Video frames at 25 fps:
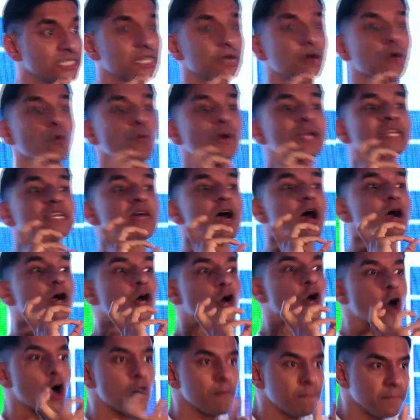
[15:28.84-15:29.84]
with a
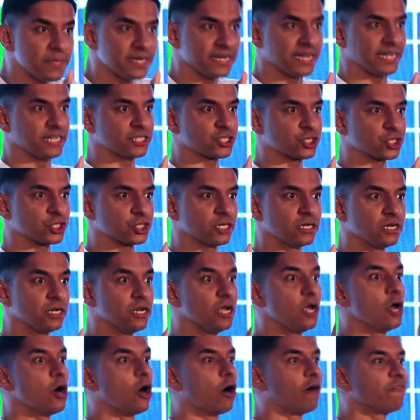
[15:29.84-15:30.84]
combination
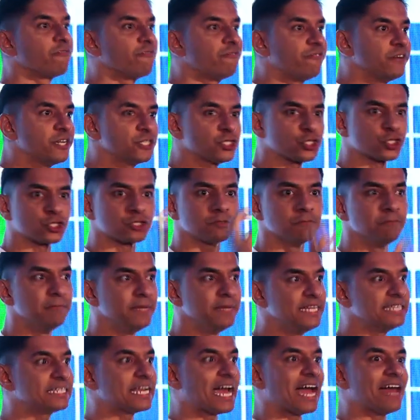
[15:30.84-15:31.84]
of fish,
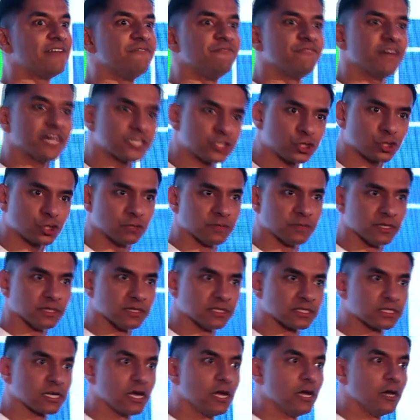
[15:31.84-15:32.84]
meat, and
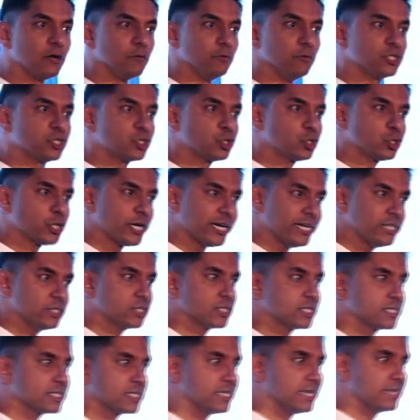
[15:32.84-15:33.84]
vegetables, which
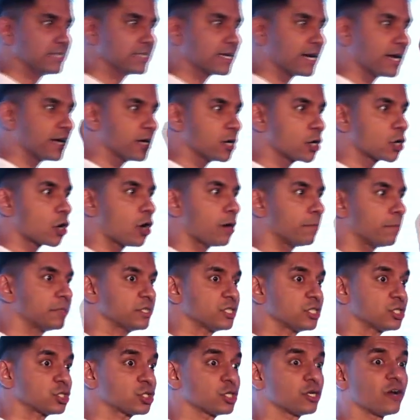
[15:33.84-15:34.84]
changes the entire
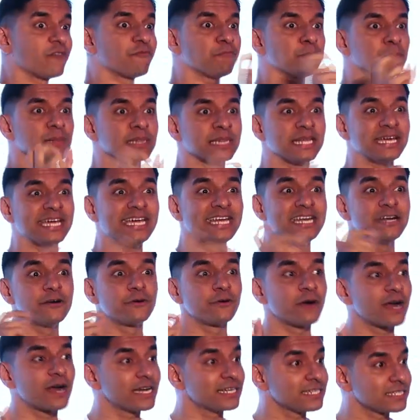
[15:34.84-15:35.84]
composition of plain
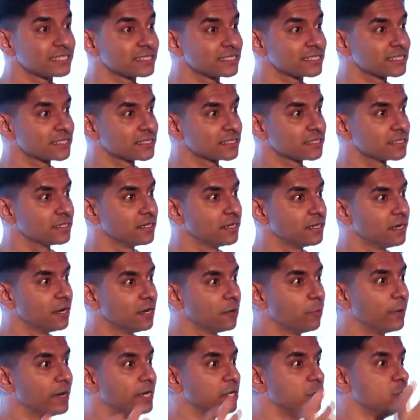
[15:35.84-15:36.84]
rice.
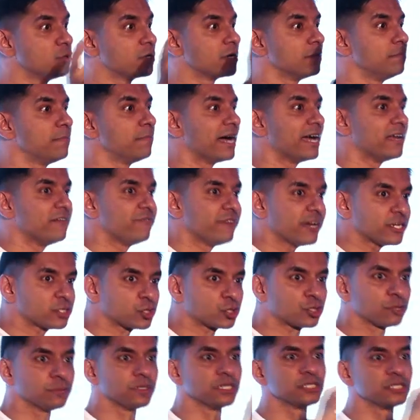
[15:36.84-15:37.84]
When you combine
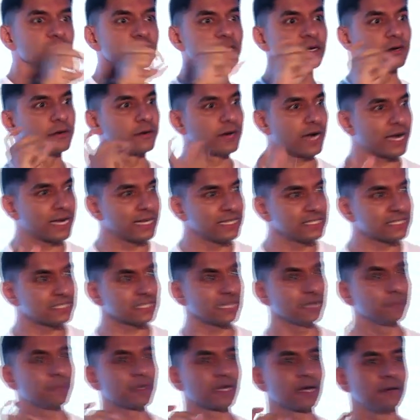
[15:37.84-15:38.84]
vegetables with a rice,
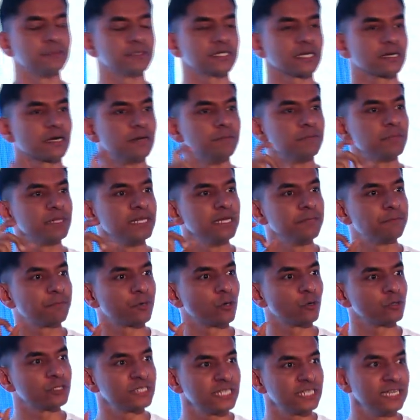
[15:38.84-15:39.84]
it becomes a complete
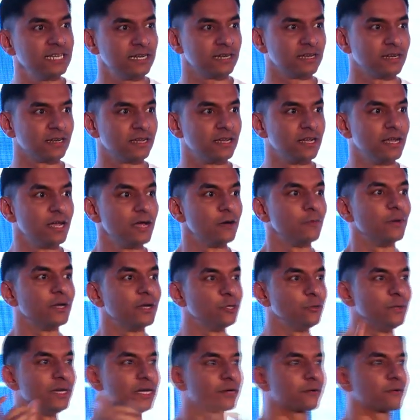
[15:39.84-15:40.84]
protein. When
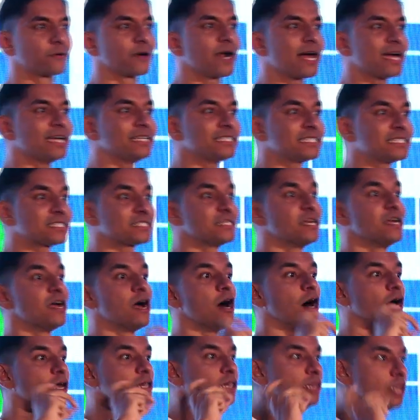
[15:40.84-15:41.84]
you eat rice
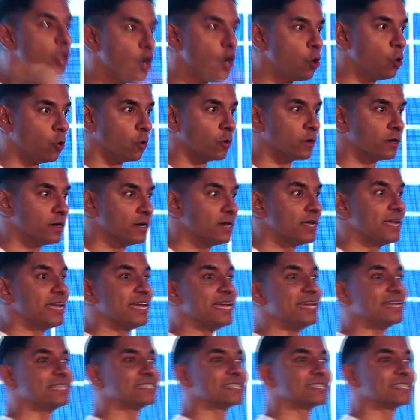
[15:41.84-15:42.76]
alone, it is a